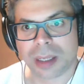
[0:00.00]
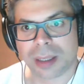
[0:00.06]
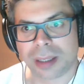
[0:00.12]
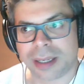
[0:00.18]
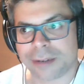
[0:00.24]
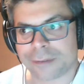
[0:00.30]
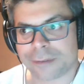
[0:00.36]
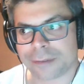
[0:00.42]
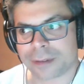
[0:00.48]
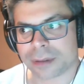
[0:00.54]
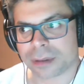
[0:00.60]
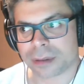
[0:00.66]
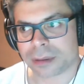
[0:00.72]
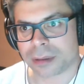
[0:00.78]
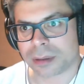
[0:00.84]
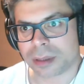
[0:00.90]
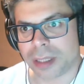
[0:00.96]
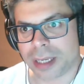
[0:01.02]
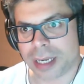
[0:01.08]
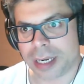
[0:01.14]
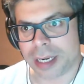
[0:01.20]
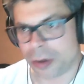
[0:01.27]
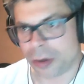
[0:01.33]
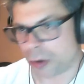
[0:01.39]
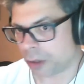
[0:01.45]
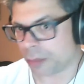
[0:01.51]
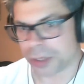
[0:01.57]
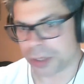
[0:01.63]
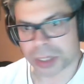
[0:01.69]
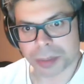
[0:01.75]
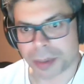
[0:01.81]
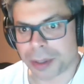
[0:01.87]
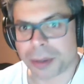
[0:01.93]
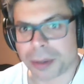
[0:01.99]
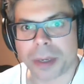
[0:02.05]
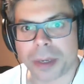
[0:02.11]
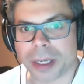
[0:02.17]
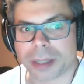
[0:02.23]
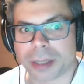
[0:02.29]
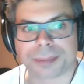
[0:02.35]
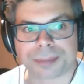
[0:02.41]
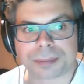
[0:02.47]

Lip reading: lift enormous amount of weight,